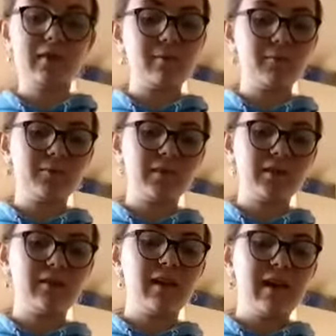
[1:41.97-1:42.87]
don't want to.
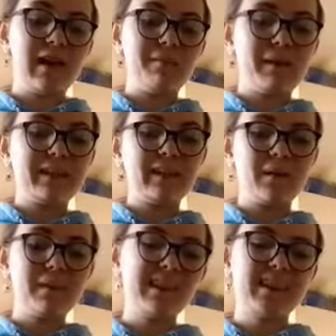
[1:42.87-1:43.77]
It makes it look a
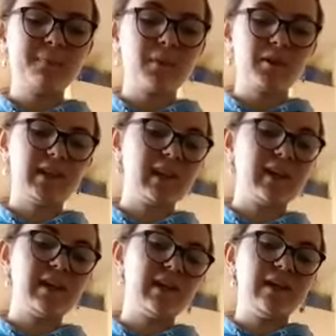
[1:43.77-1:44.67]
bit spotty.
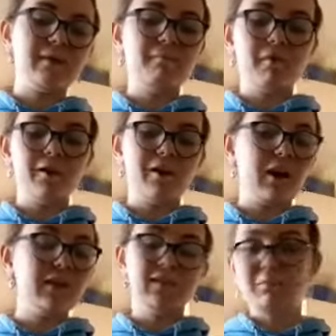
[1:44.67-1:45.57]
But
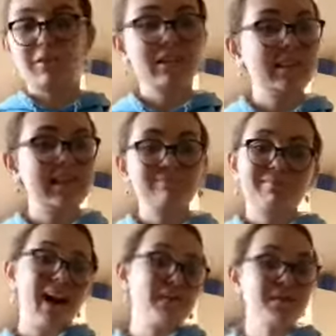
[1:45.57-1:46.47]
I just want to see
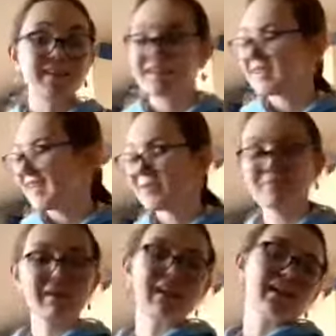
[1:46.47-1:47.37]
how it turns out,
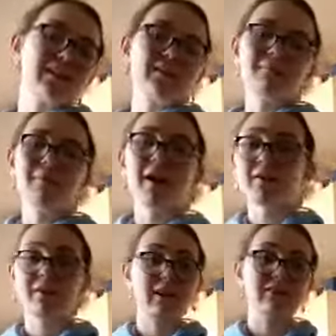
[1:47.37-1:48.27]
and it can look
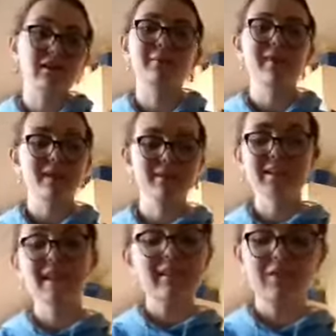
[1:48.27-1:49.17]
perfectly fine without
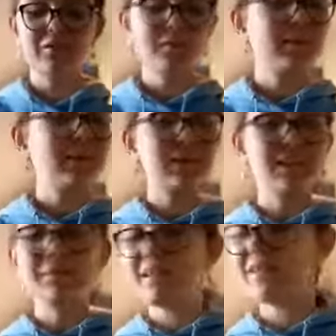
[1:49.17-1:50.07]
it, and yours might just look a
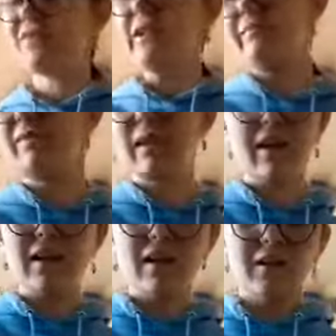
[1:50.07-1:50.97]
bit different.
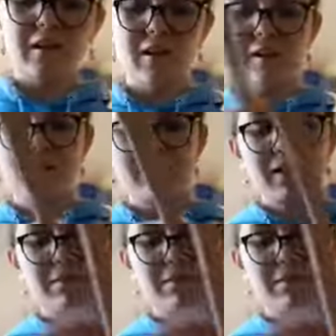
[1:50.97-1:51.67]
So I'm going to